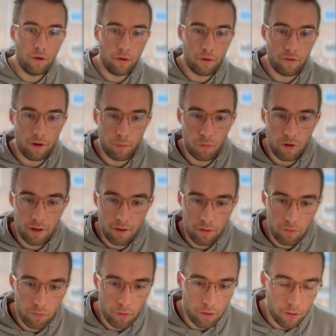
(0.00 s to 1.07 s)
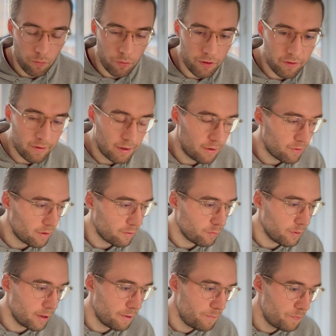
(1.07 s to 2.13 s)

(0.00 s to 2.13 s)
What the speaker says: top 10 risk in software